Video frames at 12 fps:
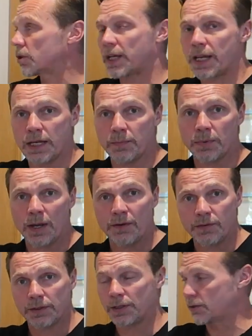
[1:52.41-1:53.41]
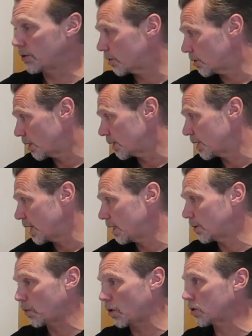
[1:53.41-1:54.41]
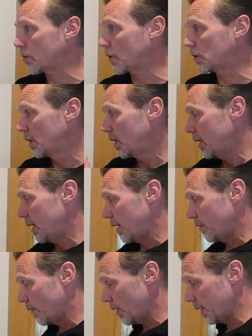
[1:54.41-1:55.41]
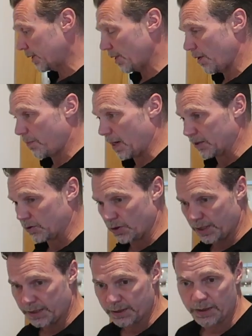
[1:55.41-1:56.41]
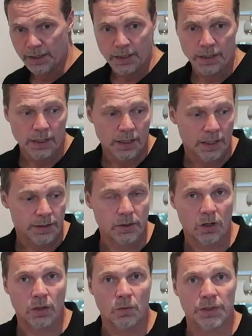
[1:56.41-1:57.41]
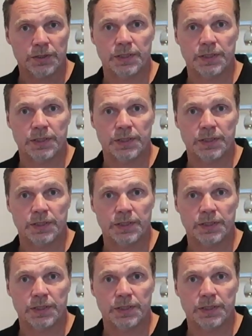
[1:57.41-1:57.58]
to keep everything just as neat as possible. Inverter, batteries is all I want to